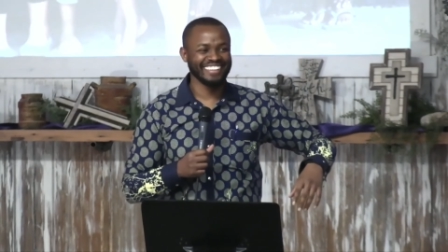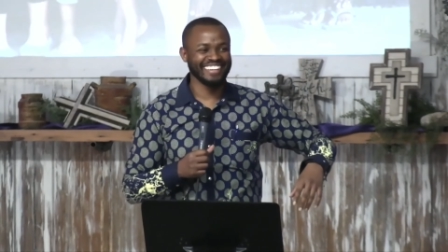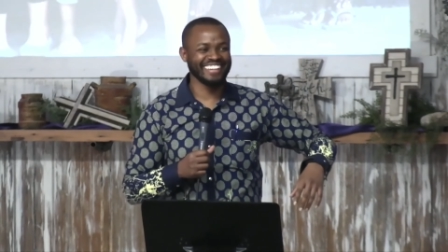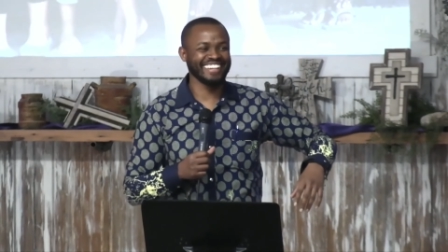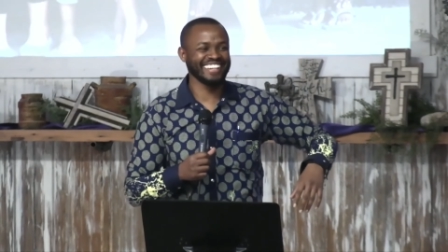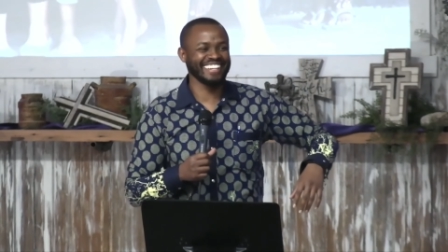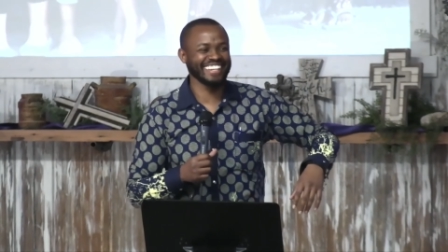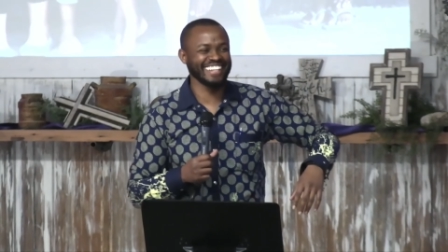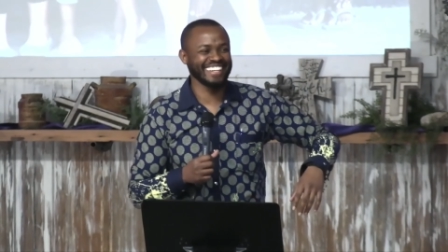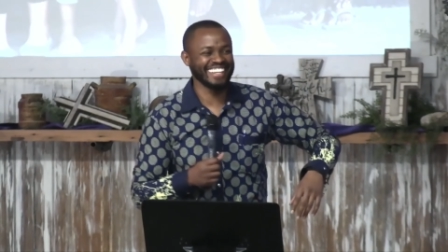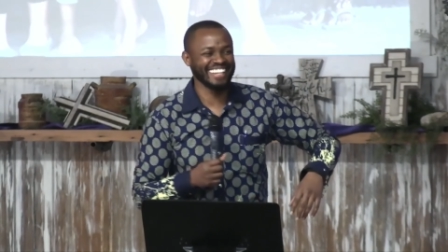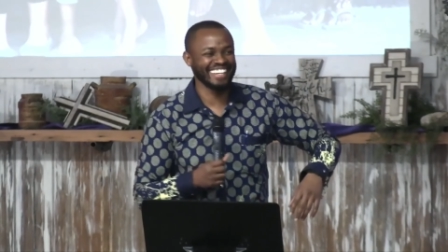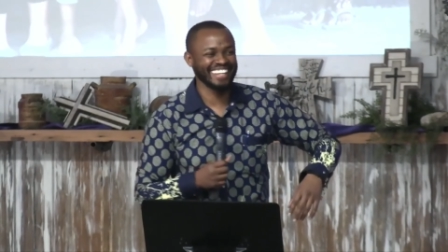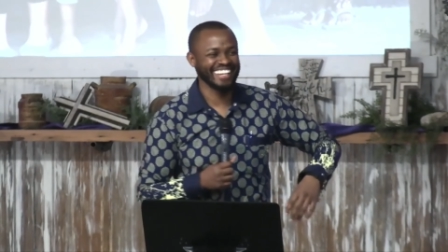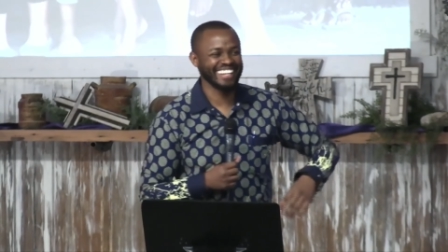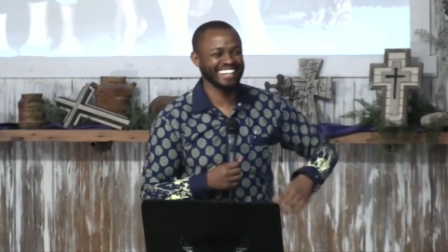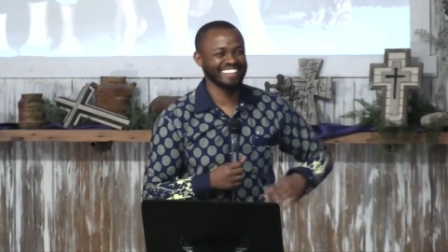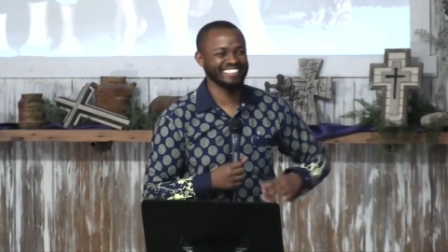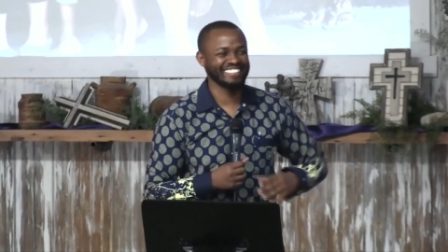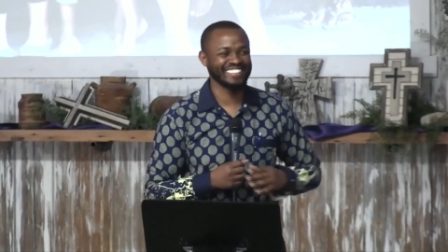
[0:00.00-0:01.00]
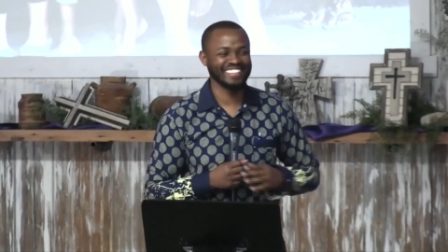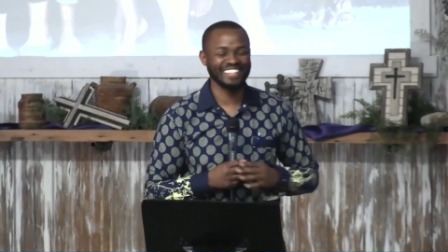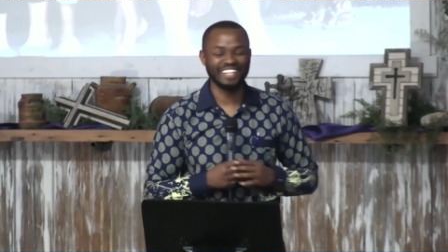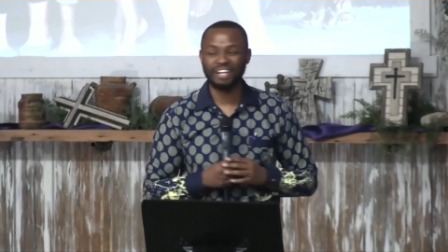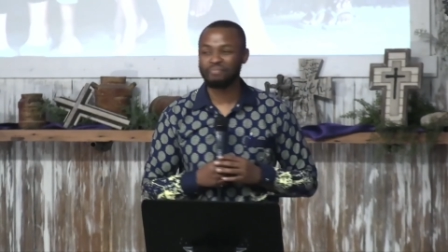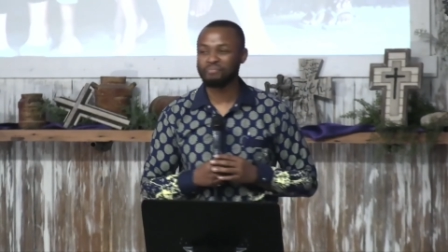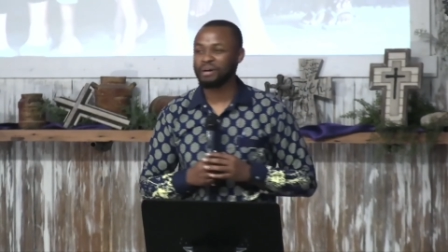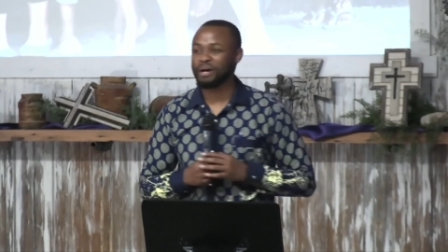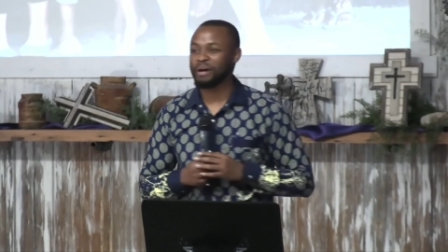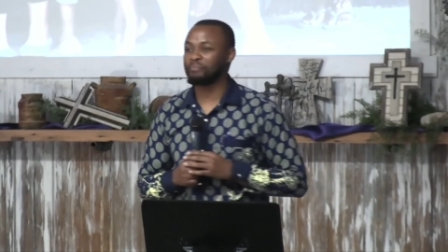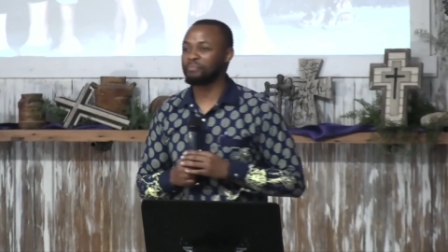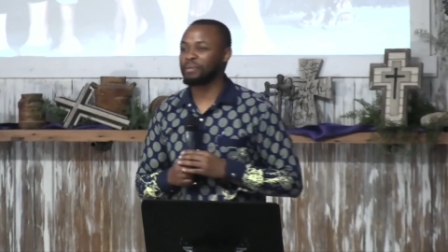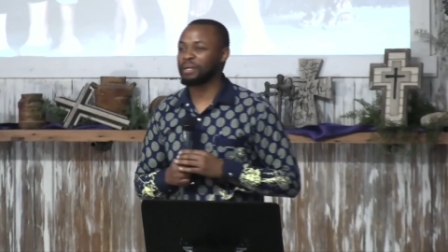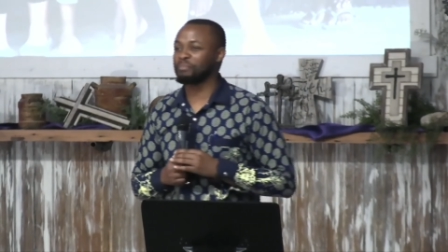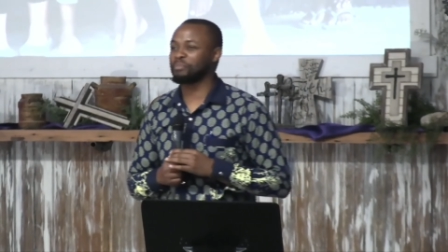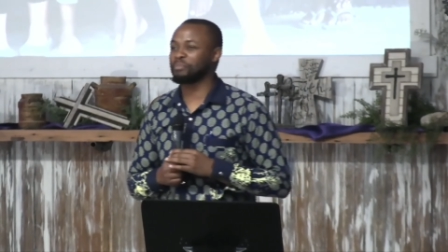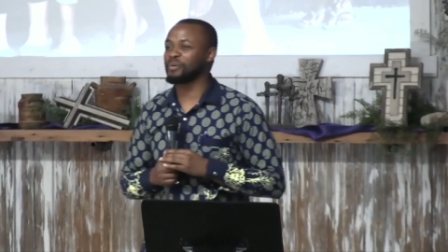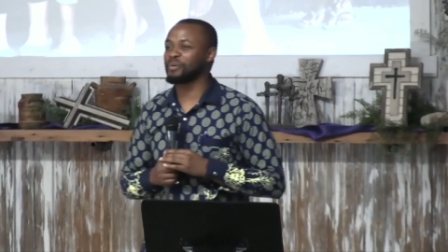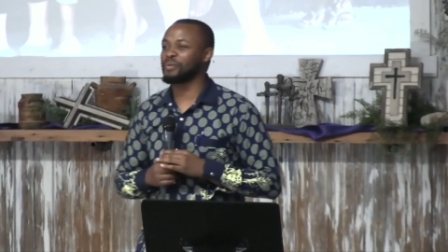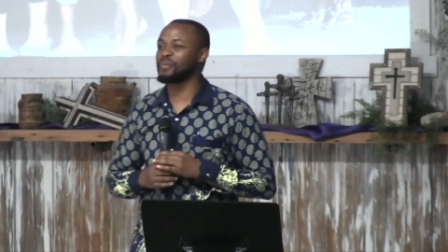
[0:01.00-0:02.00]
I'm talking about
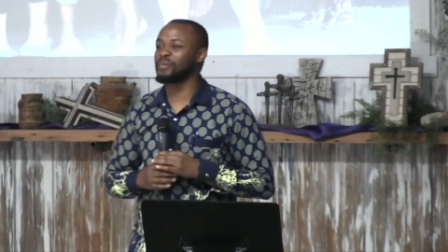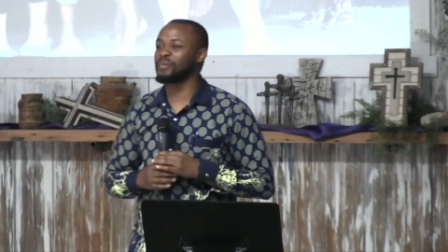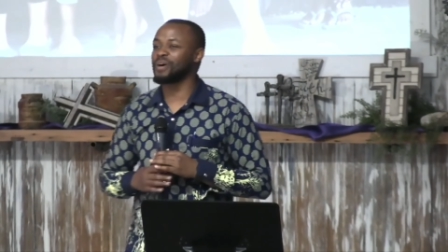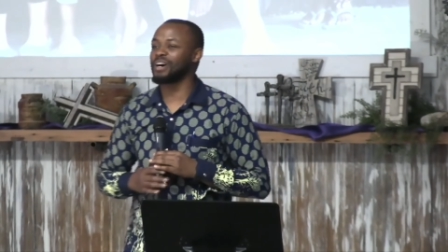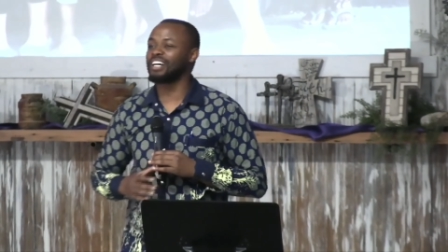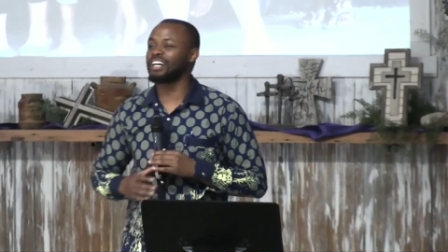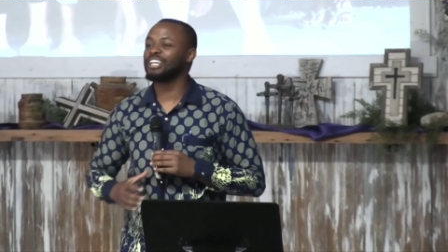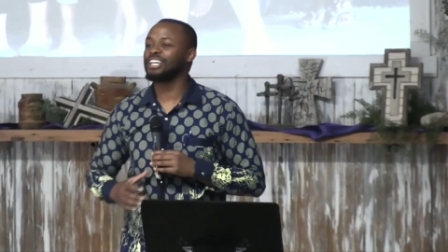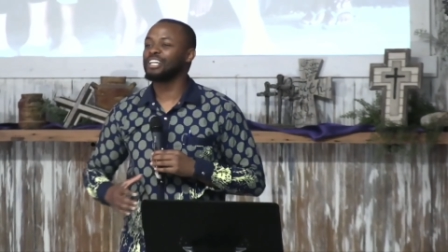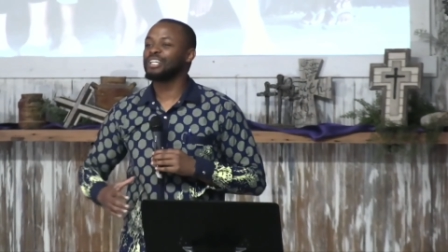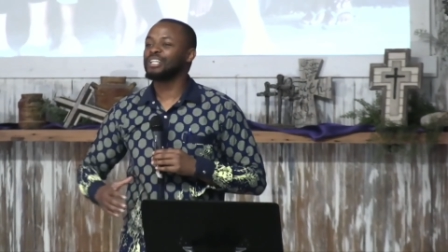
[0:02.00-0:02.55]
people who want